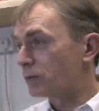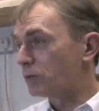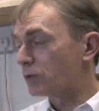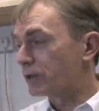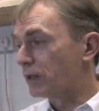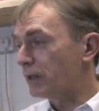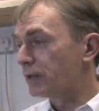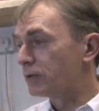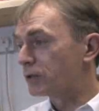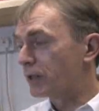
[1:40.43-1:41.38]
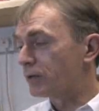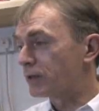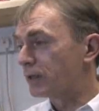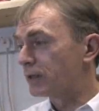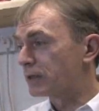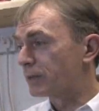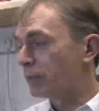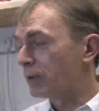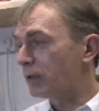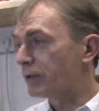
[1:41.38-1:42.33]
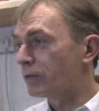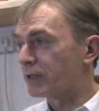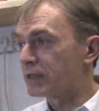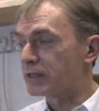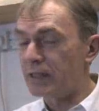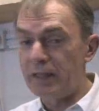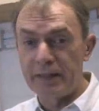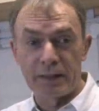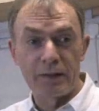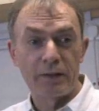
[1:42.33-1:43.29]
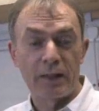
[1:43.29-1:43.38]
towards the low shows that the supply or the selling